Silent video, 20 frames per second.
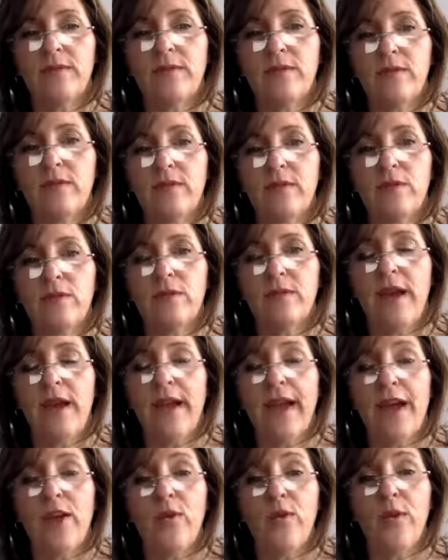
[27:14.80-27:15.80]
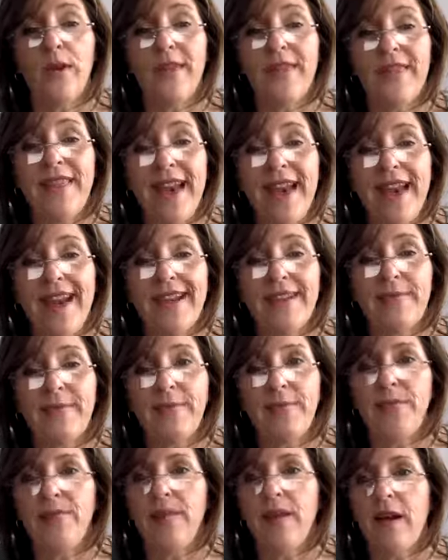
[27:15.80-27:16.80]
So, with that,
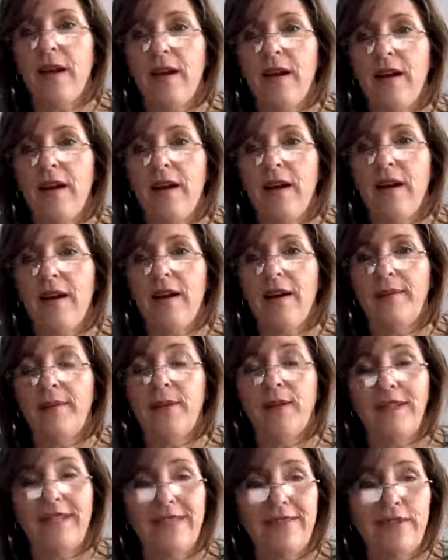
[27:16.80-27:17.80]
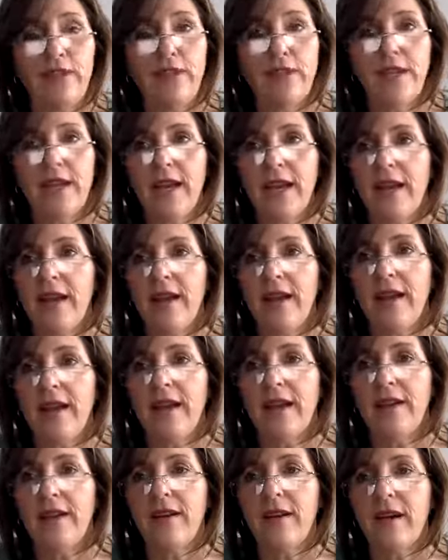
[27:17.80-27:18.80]
uh, I'm going to leave you today,
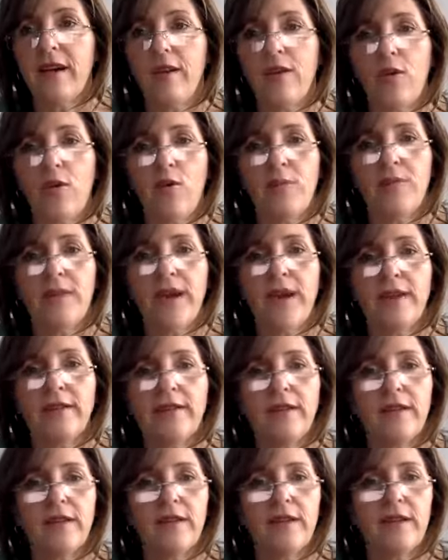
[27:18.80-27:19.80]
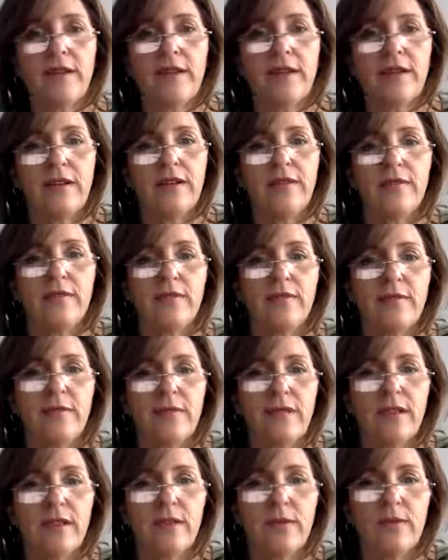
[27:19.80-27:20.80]
and I hope that uh,
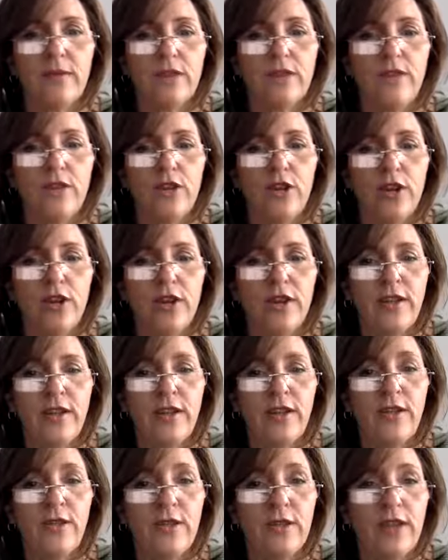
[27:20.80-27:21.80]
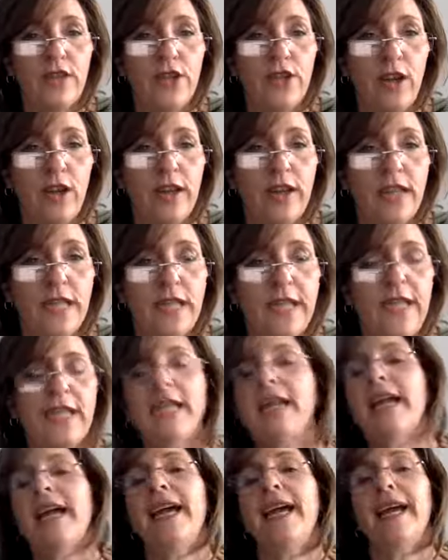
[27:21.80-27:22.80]
that it was good and you enjoyed it,
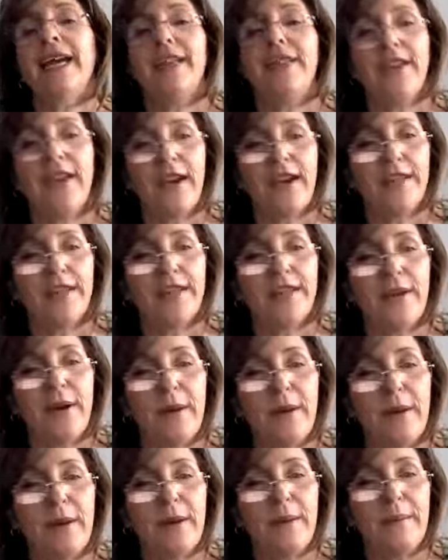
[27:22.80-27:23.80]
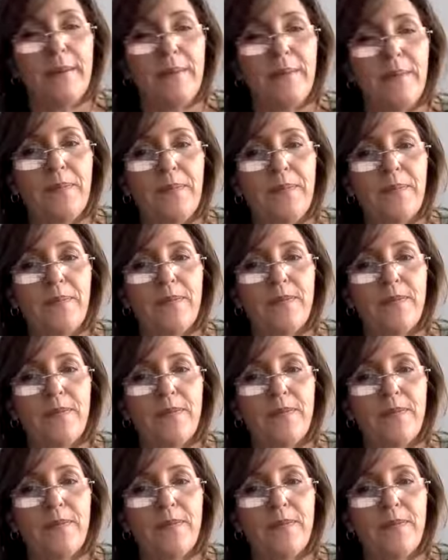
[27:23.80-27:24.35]
and that um,